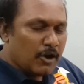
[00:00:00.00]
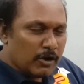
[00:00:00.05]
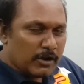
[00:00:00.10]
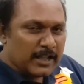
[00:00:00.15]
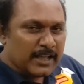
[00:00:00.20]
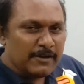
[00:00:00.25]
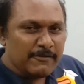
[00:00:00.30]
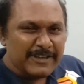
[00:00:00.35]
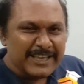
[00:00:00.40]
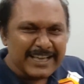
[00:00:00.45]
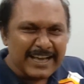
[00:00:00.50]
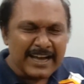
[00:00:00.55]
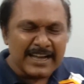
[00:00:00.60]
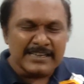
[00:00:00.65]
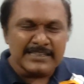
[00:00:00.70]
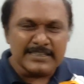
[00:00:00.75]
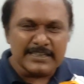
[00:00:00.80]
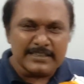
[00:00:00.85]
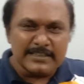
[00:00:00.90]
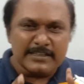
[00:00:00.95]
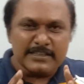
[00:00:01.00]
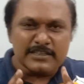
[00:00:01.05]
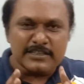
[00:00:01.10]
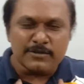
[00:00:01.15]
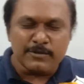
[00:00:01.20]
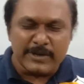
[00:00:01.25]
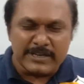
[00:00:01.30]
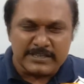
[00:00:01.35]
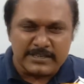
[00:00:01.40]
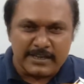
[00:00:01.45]
how can we answer this
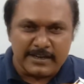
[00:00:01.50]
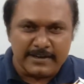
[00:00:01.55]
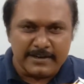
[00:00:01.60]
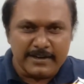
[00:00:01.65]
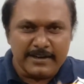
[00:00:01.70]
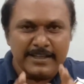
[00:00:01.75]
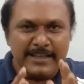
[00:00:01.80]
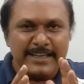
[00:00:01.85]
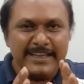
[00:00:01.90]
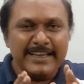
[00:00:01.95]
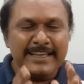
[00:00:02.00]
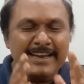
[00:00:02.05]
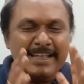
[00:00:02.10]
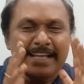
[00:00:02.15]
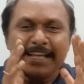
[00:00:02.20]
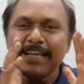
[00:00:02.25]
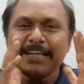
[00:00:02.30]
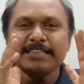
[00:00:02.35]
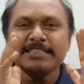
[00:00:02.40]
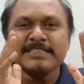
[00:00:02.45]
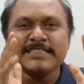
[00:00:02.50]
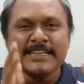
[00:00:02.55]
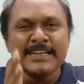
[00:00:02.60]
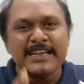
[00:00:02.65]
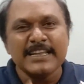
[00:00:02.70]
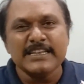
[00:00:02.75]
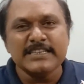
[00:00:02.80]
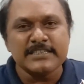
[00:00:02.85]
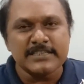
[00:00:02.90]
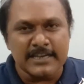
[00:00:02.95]
question in a
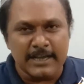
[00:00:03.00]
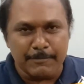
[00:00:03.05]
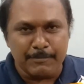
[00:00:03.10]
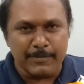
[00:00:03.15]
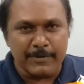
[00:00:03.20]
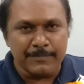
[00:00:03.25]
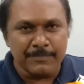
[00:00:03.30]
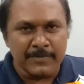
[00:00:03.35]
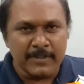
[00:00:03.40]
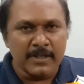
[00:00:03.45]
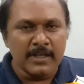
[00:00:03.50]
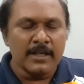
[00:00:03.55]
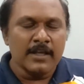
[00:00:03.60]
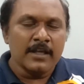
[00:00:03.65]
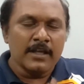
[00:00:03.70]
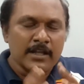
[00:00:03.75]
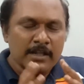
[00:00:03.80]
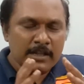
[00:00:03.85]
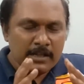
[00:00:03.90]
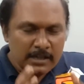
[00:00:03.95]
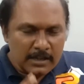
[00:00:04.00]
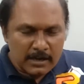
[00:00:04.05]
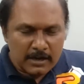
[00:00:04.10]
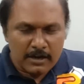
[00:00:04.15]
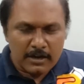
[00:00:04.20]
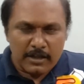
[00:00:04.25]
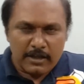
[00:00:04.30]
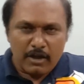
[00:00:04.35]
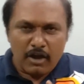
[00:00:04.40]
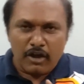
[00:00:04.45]
single step.
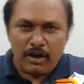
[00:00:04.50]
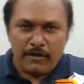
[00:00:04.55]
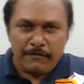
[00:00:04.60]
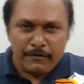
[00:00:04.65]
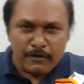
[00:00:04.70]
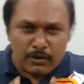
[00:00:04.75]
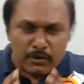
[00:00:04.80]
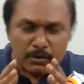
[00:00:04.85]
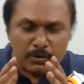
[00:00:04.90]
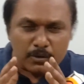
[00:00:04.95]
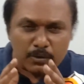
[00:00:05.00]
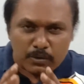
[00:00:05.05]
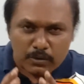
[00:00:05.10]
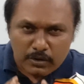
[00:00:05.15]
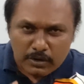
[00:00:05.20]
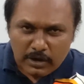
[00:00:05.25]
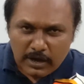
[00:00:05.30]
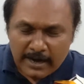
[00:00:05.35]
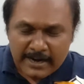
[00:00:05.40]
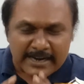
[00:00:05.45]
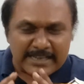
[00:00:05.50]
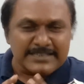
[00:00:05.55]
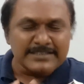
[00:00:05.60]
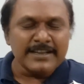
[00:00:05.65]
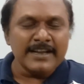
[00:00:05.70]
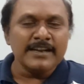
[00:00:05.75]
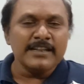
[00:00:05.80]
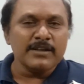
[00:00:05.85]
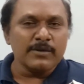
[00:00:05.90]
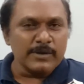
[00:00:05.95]
All of you
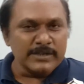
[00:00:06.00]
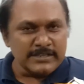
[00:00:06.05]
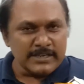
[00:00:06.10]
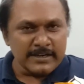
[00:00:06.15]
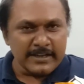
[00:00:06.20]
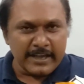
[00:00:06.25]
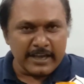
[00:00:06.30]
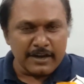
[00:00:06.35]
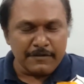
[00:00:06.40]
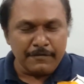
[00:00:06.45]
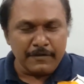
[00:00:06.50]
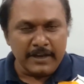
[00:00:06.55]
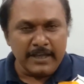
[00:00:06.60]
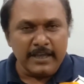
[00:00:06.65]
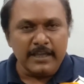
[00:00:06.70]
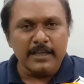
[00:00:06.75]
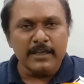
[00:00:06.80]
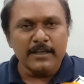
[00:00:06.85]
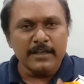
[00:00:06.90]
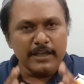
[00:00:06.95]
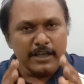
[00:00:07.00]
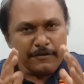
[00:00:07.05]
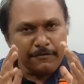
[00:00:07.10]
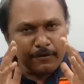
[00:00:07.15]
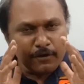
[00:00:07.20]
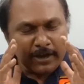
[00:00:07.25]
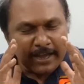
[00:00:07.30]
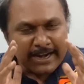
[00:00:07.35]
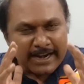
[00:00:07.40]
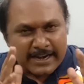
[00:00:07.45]
understand the question carefully. If
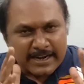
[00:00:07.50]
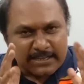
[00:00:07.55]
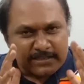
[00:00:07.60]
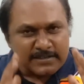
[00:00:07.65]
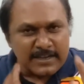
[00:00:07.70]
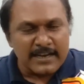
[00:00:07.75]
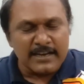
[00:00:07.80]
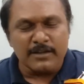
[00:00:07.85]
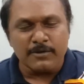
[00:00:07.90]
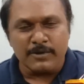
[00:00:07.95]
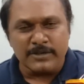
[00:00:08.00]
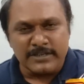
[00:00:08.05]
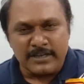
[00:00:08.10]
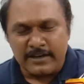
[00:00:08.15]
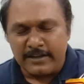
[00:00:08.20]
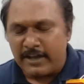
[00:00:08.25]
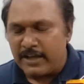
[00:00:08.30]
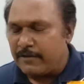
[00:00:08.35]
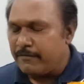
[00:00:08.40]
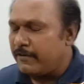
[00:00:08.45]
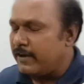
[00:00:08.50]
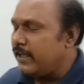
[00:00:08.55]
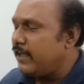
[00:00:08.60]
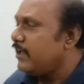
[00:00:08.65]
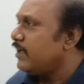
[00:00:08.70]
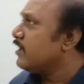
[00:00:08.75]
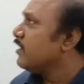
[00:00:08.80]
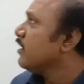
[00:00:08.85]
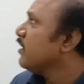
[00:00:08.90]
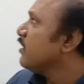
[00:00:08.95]
you can understand the question
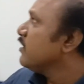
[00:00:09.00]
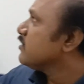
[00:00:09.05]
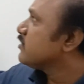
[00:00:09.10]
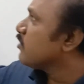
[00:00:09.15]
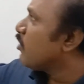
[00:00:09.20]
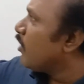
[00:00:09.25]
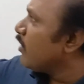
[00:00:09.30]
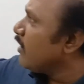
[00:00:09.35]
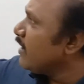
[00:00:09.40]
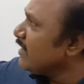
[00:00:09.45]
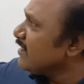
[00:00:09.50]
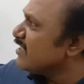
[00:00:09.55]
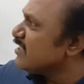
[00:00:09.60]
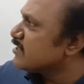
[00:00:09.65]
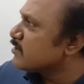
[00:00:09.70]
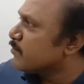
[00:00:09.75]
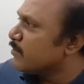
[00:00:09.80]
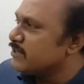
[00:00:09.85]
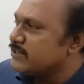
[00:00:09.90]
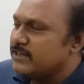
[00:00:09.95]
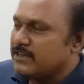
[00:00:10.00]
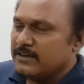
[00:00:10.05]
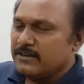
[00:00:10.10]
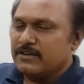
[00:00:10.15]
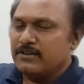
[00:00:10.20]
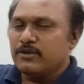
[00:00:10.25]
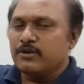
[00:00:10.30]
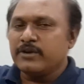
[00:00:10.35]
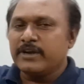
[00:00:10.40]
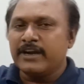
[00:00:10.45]
carefully, solving this
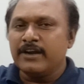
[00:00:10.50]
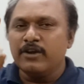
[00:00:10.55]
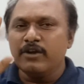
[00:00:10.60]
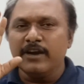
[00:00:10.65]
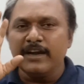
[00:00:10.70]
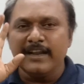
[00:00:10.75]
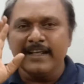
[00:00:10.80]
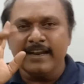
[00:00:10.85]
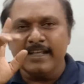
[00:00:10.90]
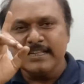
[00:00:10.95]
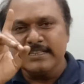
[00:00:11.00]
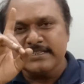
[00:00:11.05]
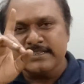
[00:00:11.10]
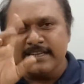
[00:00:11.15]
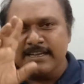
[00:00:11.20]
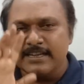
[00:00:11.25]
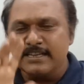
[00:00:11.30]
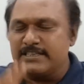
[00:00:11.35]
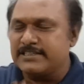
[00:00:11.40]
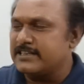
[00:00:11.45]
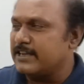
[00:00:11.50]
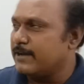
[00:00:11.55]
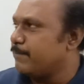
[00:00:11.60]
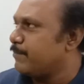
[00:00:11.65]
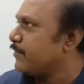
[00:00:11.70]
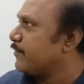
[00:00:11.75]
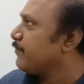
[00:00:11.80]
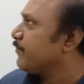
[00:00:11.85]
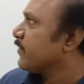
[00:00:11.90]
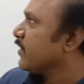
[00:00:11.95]
question, you can do it in a single
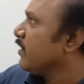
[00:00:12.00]
step.